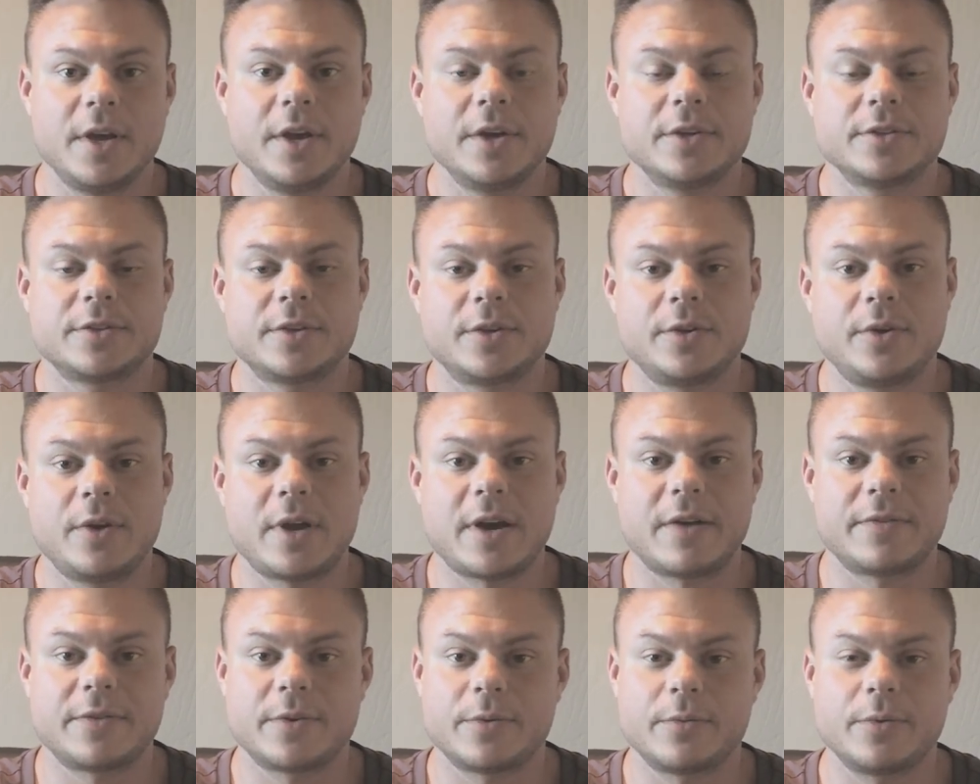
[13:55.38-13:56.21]
So you
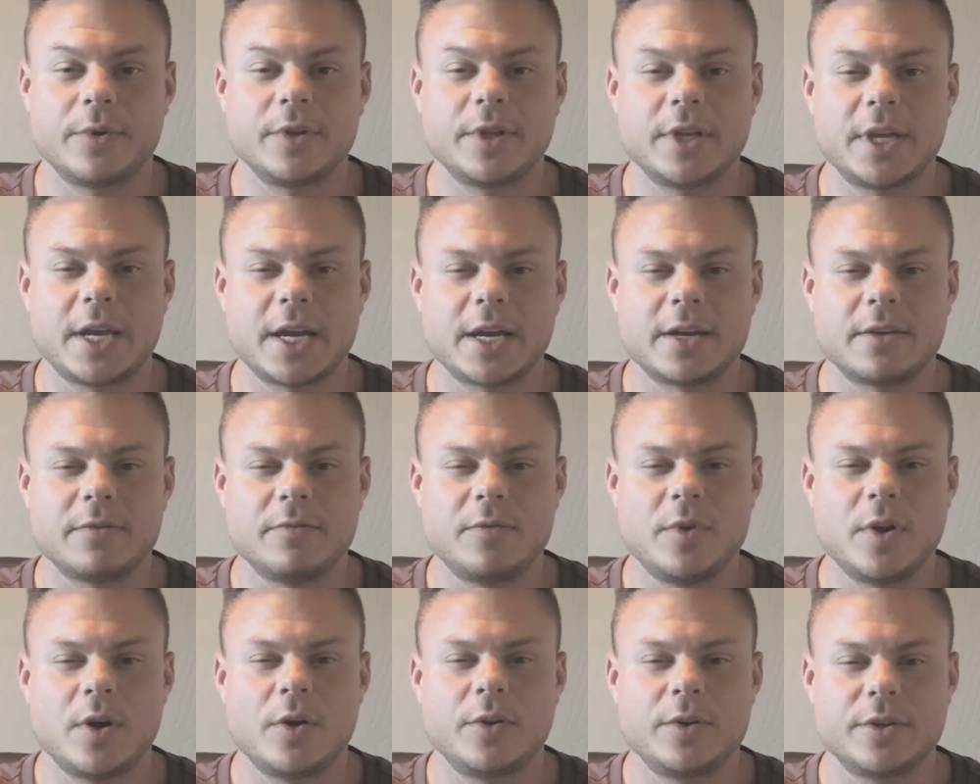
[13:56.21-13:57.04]
have to really kind of
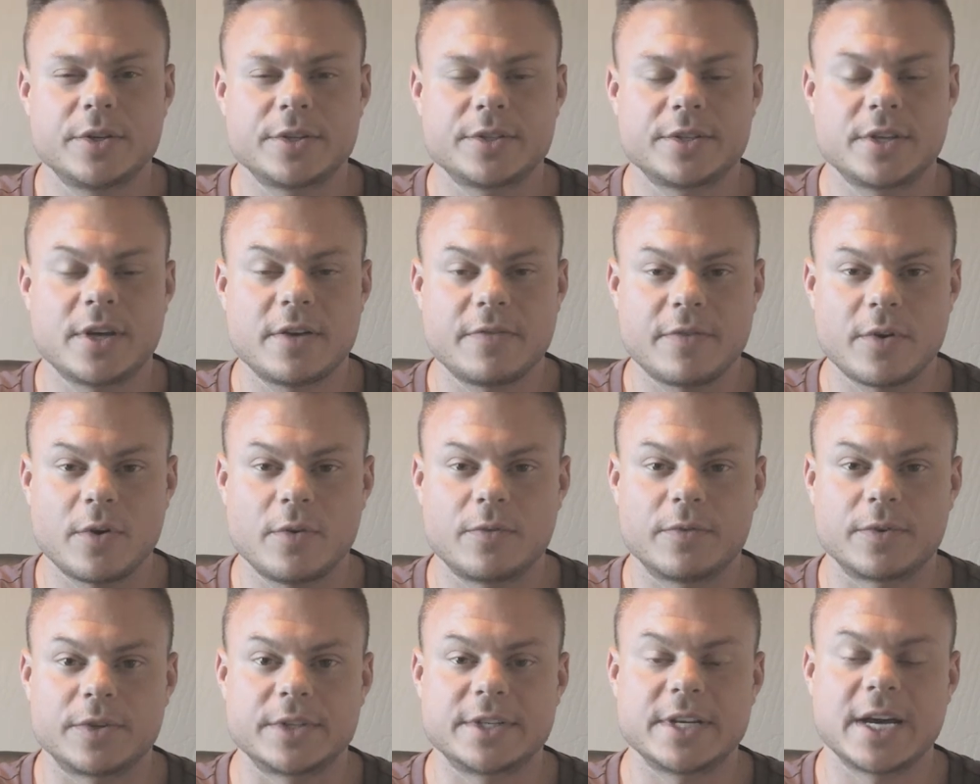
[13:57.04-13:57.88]
know your stuff
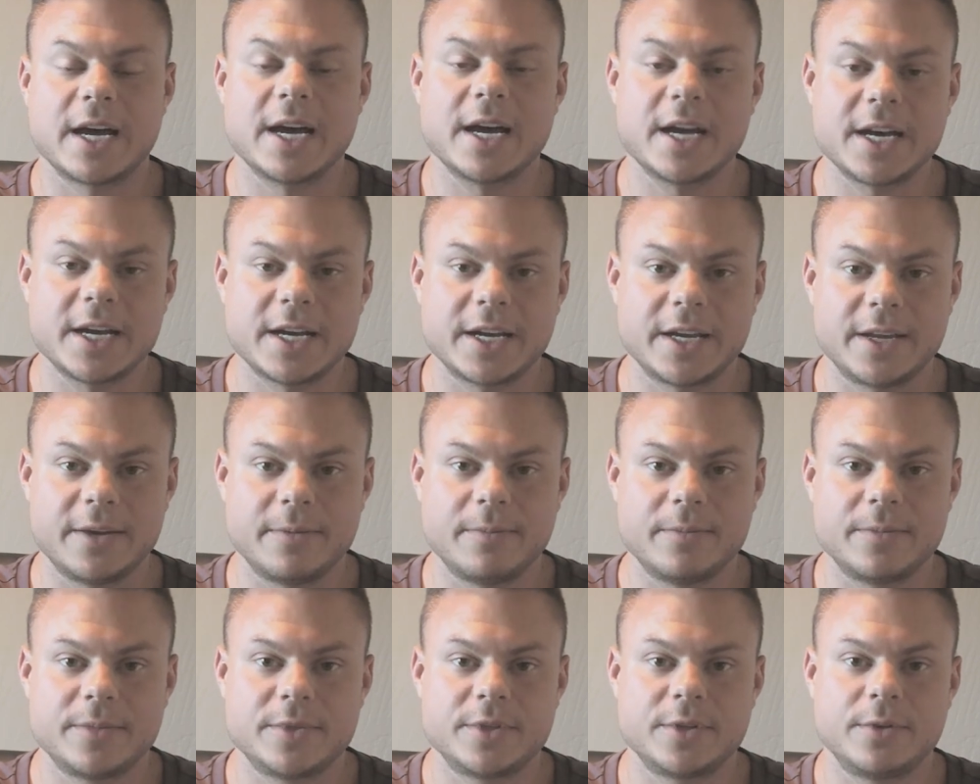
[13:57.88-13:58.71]
over
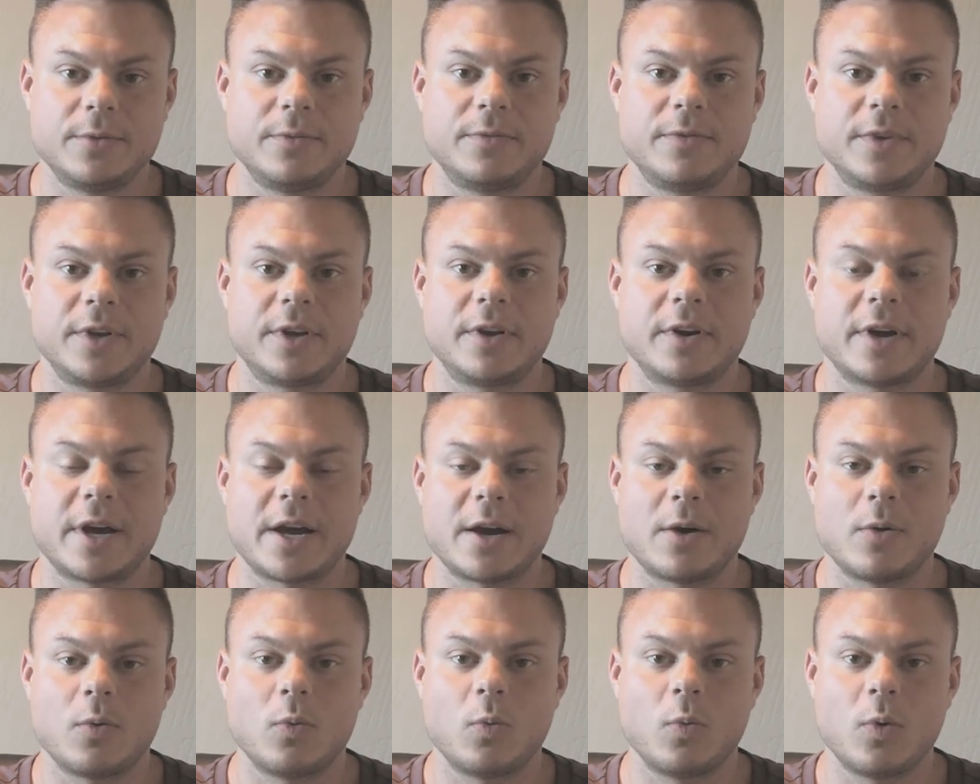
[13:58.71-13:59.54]
time to figure
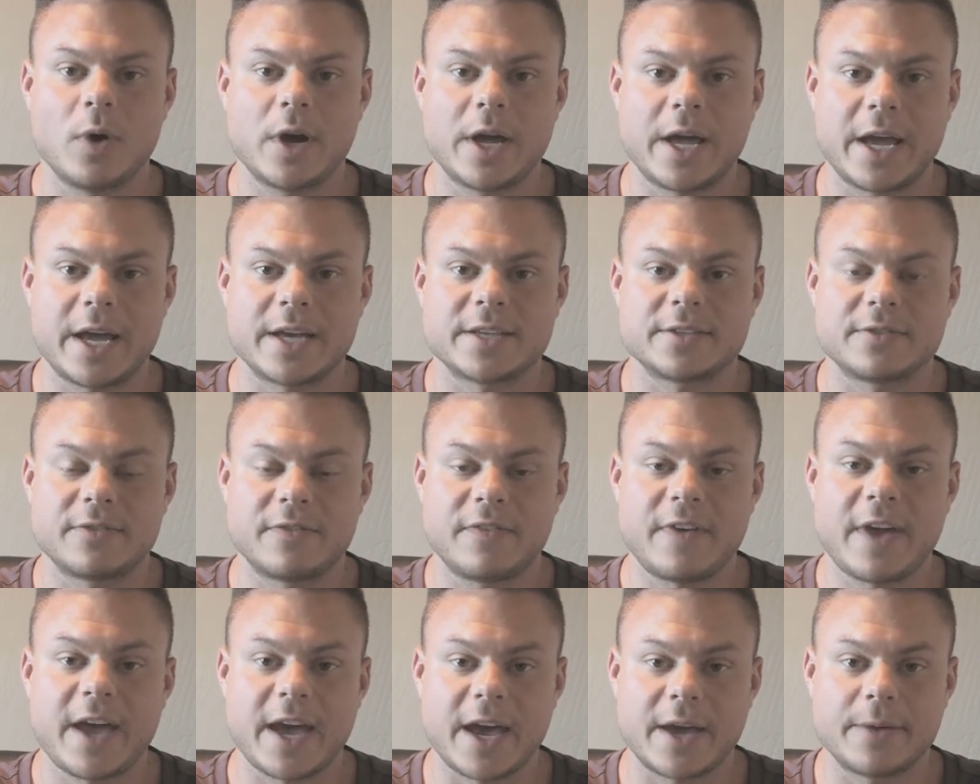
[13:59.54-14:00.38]
out what has
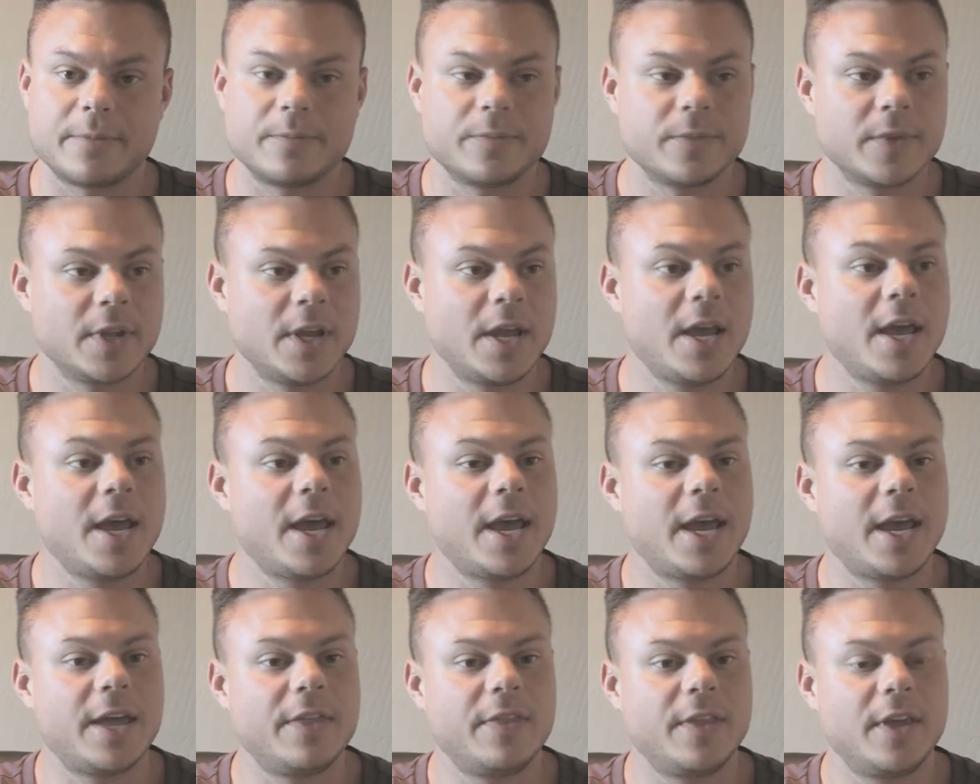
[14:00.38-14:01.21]
fat.
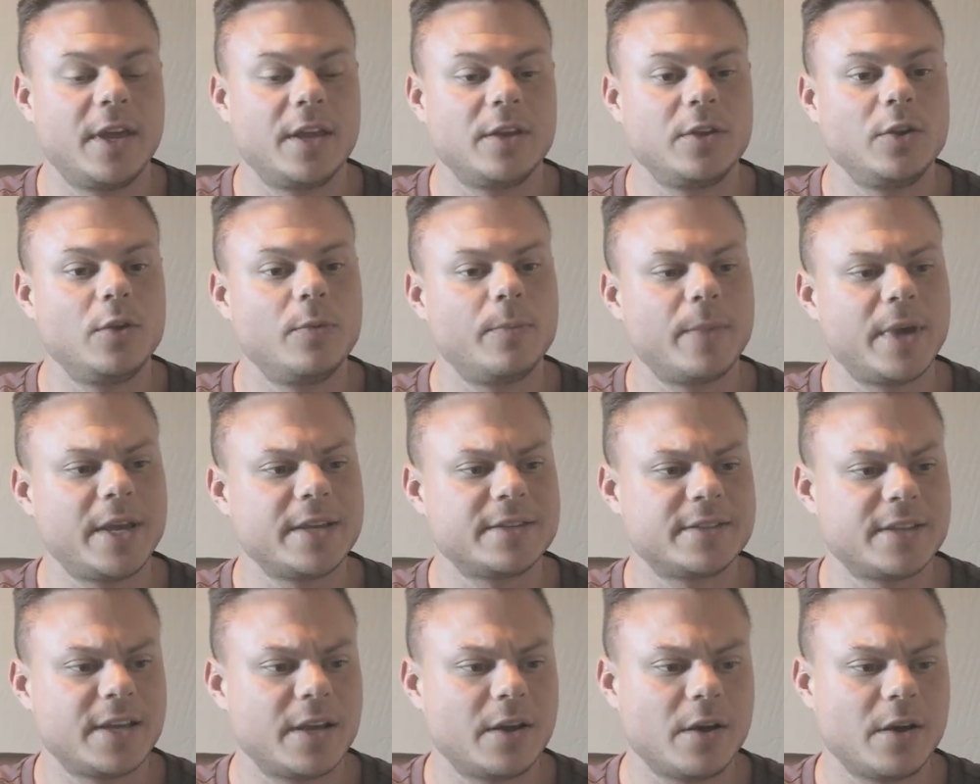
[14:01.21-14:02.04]
And then you may
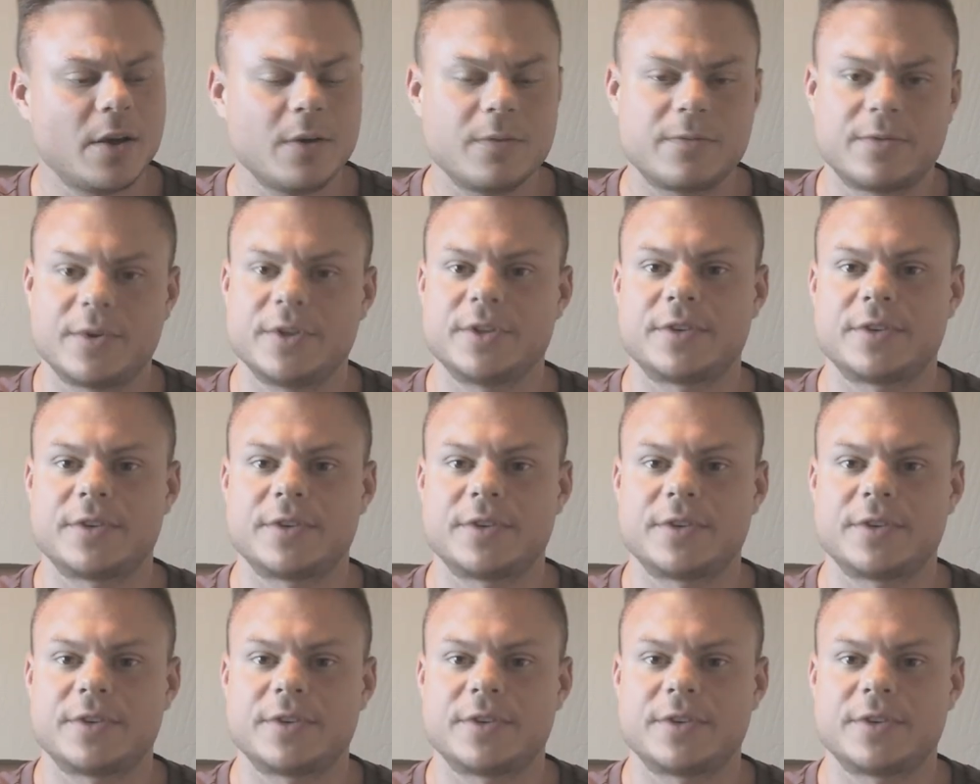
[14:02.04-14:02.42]
say, oh, French